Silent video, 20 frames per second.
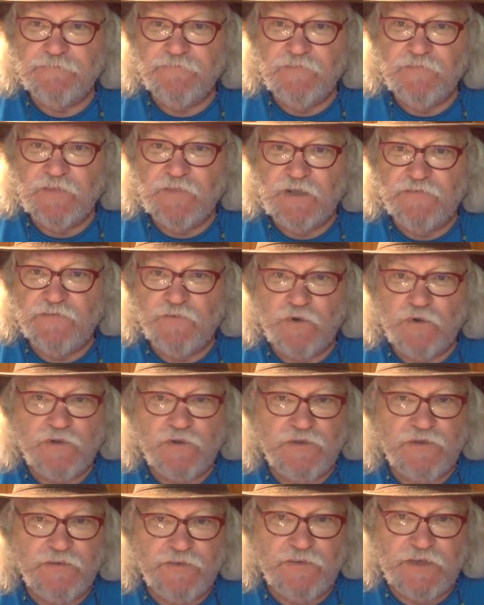I've
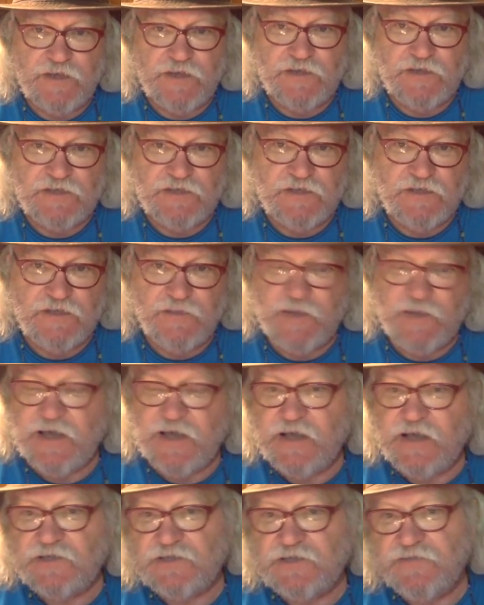worked through things in the
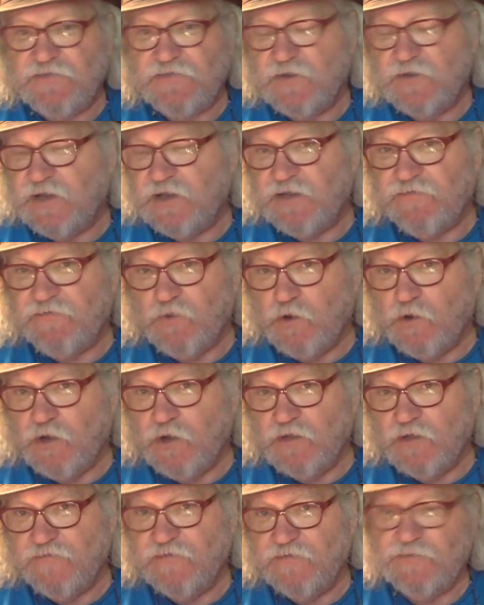past. If you have
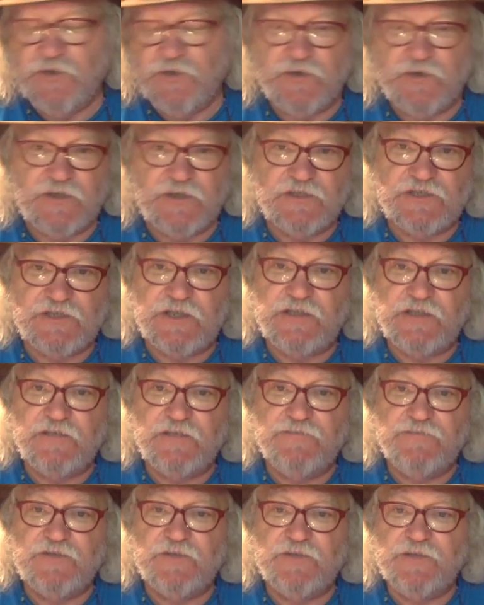all of them, you can send
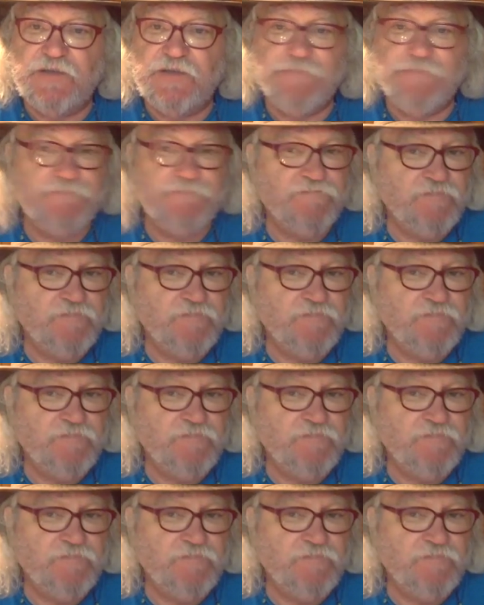them to me.